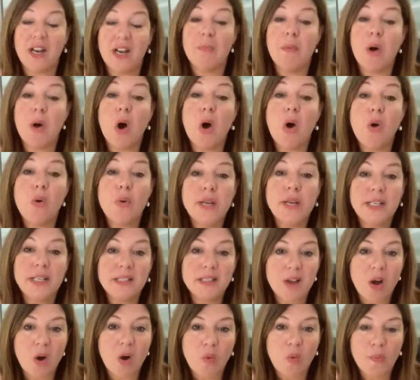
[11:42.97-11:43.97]
I'm
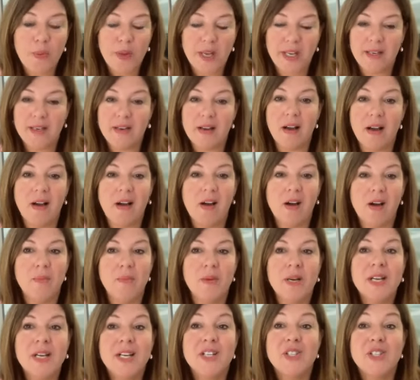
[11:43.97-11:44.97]
always open
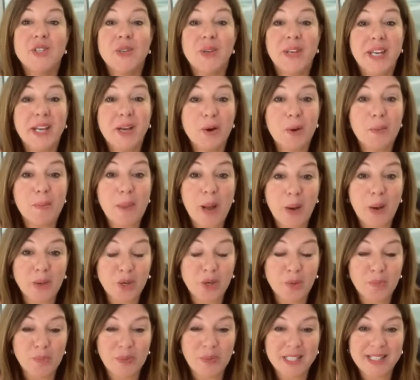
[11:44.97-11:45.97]
to hear about
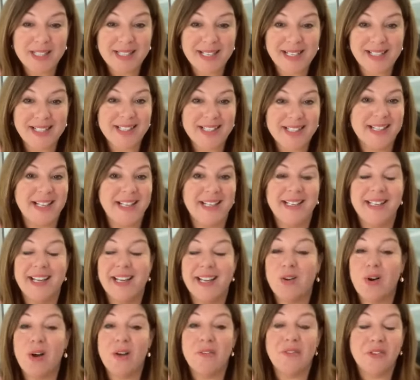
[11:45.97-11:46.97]
your business
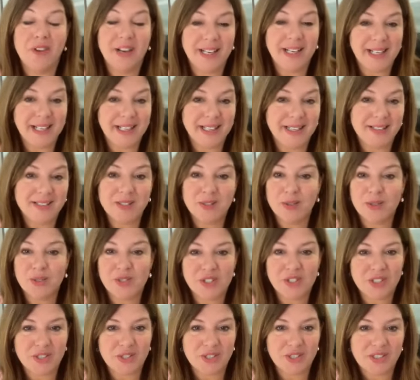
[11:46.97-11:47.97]
and offer any
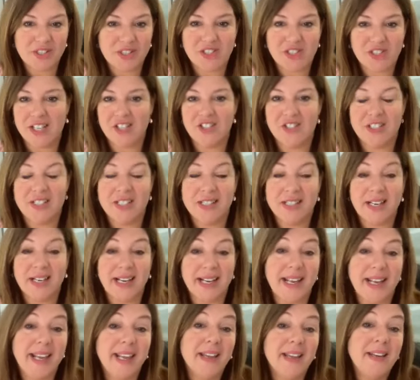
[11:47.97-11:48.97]
solutions or suggestions that I
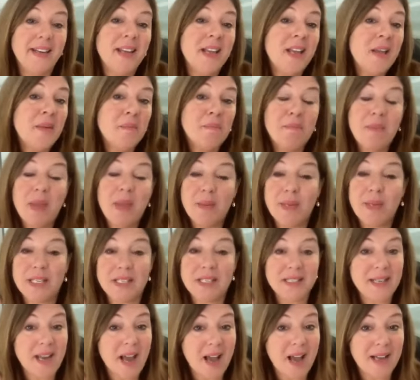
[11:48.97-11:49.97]
can. Maybe
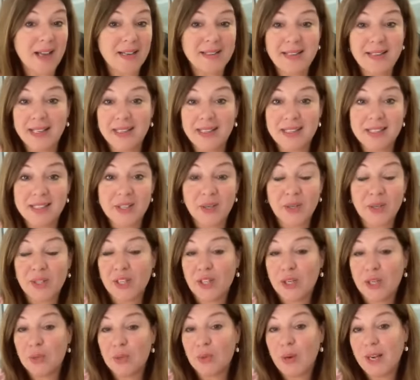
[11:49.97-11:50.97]
it's not
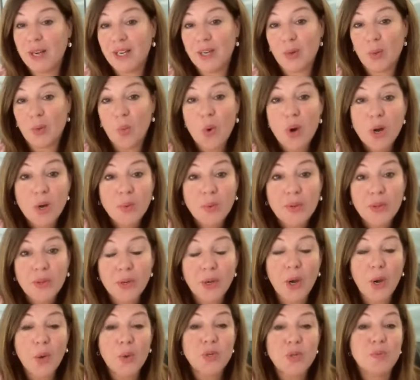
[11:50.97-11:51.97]
necessarily you're ready to work with a
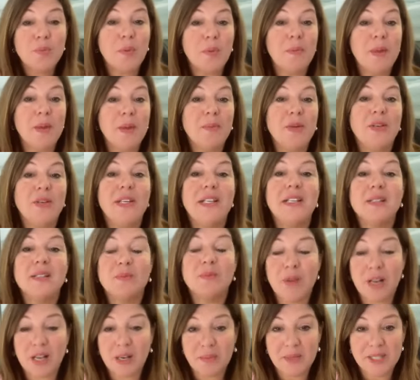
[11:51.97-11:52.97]
coach, but maybe you need
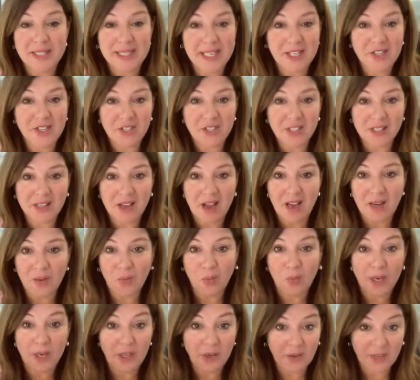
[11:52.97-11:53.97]
some recommendations
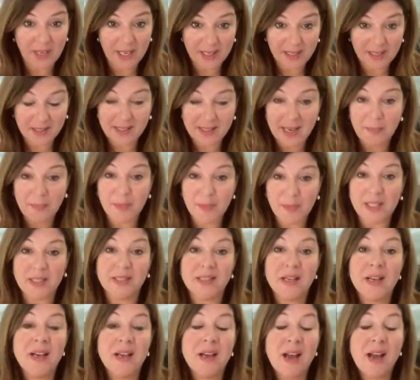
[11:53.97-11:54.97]
on what your next step
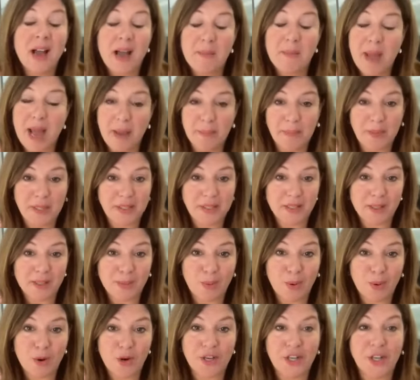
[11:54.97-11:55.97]
is. I'm happy to
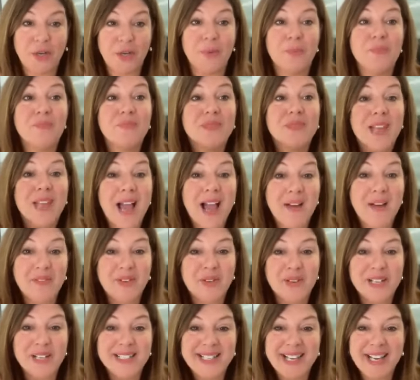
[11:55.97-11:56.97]
support you. Have a
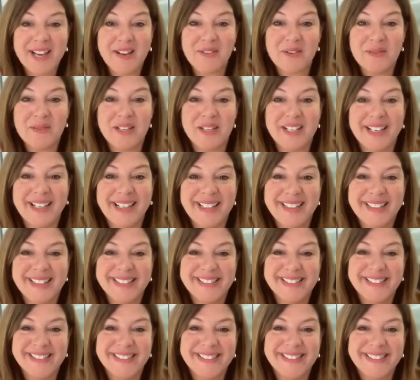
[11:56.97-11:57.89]
great day, everybody.